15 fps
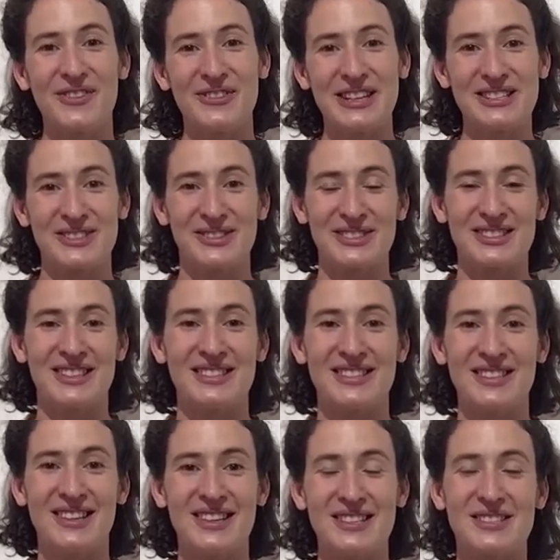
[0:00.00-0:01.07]
resources
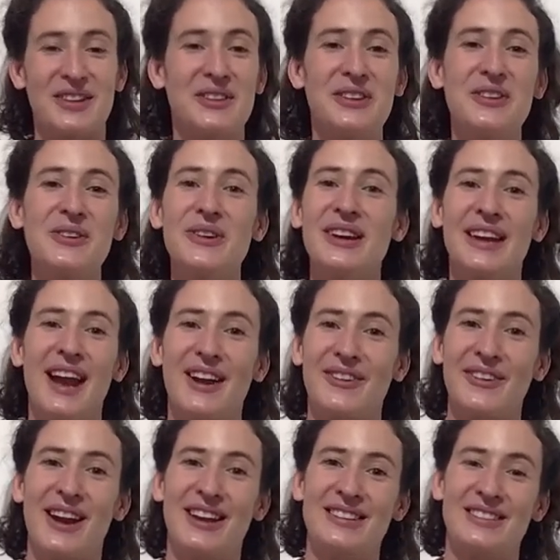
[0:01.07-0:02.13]
so that you can get
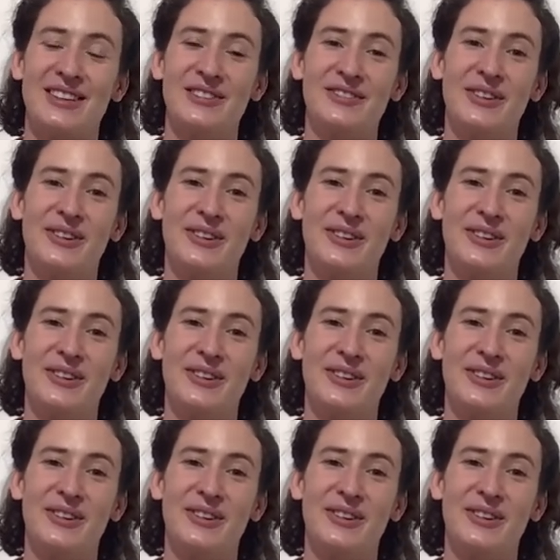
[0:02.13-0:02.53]
creative,